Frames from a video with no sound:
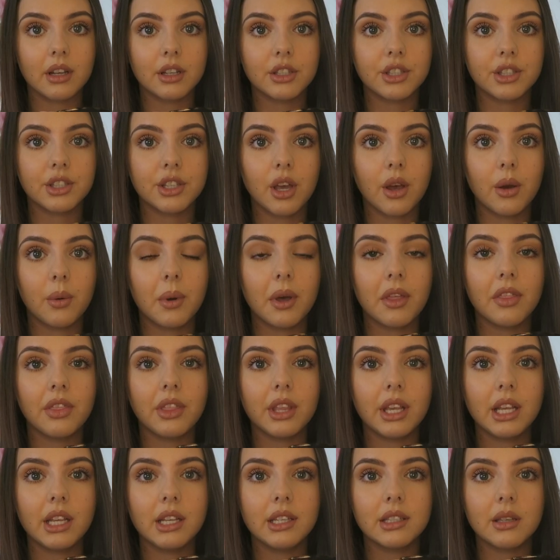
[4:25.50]
So
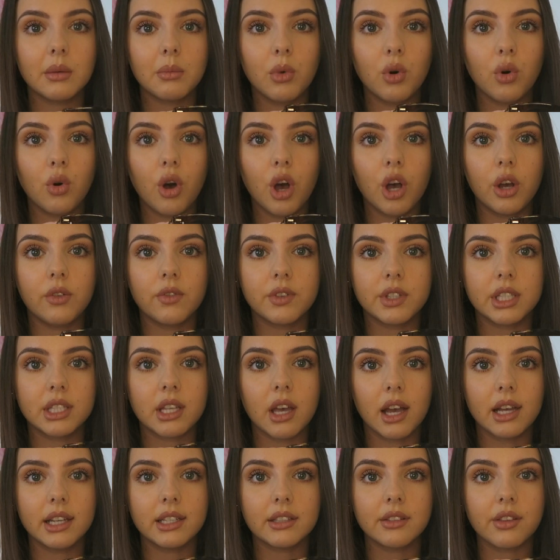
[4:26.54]
these are more
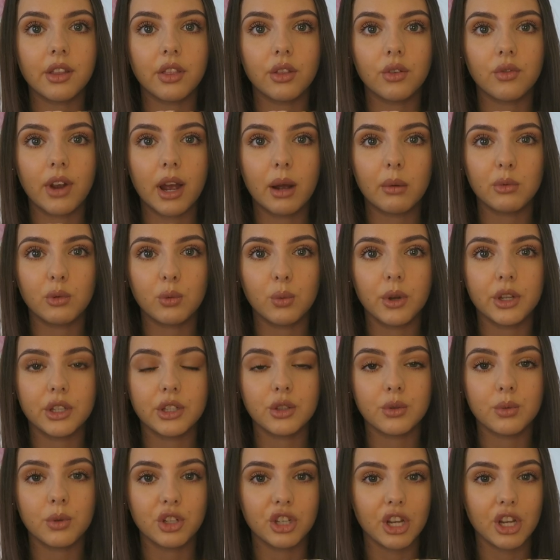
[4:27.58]
oversized than the round ones,